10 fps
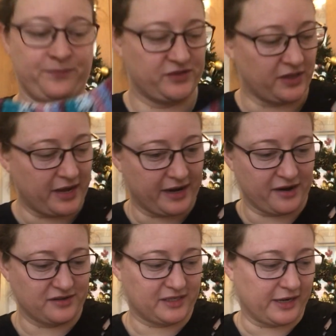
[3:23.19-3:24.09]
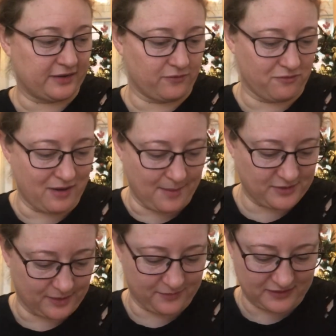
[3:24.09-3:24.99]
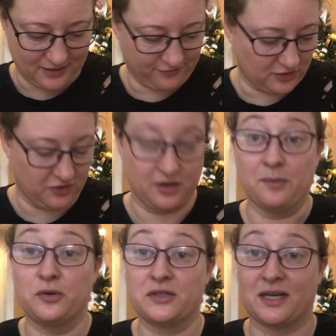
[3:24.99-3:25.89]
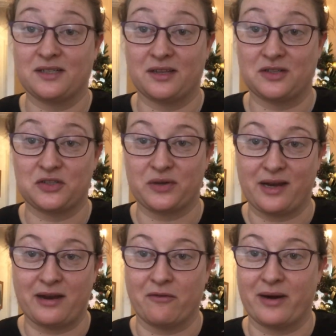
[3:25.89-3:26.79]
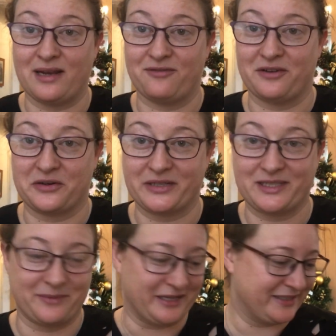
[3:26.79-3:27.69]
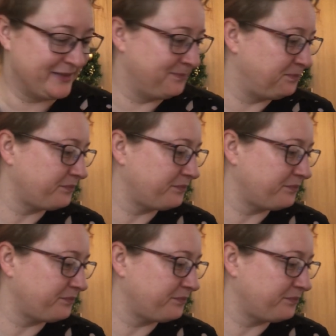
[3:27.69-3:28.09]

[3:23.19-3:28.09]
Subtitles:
So they're going to get wrapped up this afternoon and put under the tree ready for Christmas.